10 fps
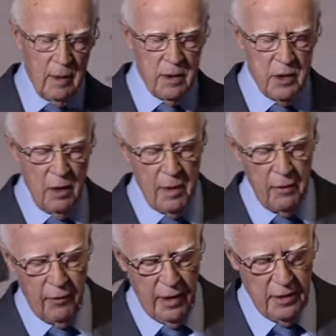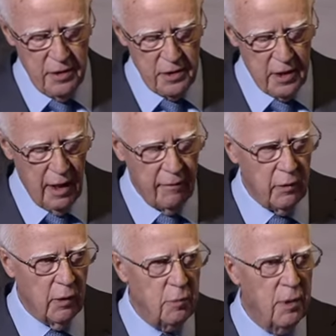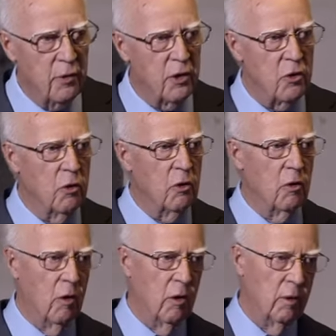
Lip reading: So, my friends, have you opened the door?